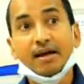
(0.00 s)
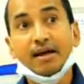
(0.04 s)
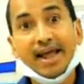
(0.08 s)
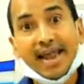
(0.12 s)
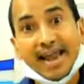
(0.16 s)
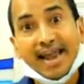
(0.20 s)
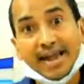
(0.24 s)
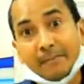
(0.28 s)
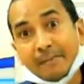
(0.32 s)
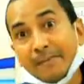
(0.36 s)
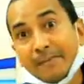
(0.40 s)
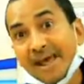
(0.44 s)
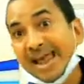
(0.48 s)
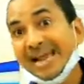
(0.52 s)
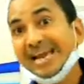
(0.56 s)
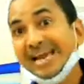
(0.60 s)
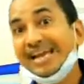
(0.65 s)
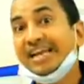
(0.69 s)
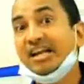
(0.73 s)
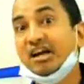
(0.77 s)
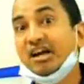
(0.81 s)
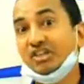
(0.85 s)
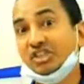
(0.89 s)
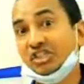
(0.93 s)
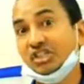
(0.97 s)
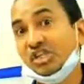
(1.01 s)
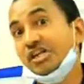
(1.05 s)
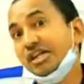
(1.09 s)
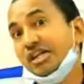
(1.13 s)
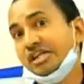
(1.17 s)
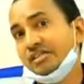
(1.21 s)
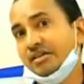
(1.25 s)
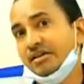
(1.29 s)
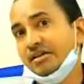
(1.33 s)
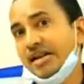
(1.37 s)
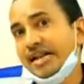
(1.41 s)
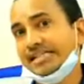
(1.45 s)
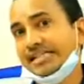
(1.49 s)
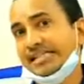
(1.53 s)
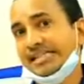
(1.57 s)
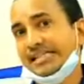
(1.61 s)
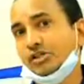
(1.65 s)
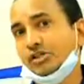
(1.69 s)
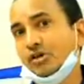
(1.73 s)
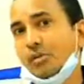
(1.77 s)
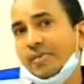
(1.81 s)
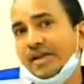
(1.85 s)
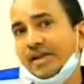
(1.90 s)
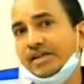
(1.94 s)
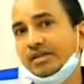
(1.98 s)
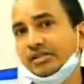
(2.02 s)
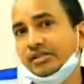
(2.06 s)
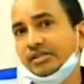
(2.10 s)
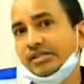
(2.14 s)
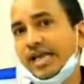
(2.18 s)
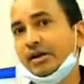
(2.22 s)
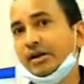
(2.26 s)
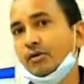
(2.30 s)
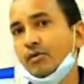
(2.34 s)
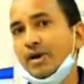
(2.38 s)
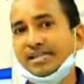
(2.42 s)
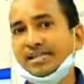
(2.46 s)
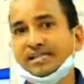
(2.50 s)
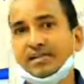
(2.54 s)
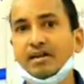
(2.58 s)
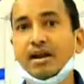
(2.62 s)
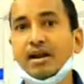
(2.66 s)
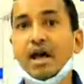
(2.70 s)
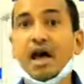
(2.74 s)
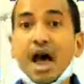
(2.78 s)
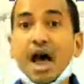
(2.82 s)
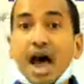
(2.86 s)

and make it concentration at systemic circulation,